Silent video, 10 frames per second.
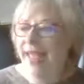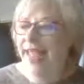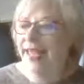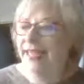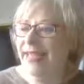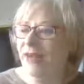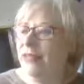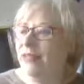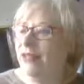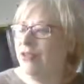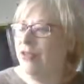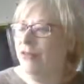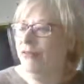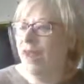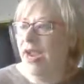and it always looks so
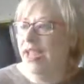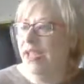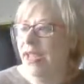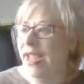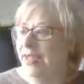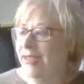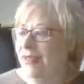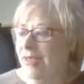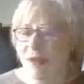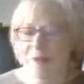inviting and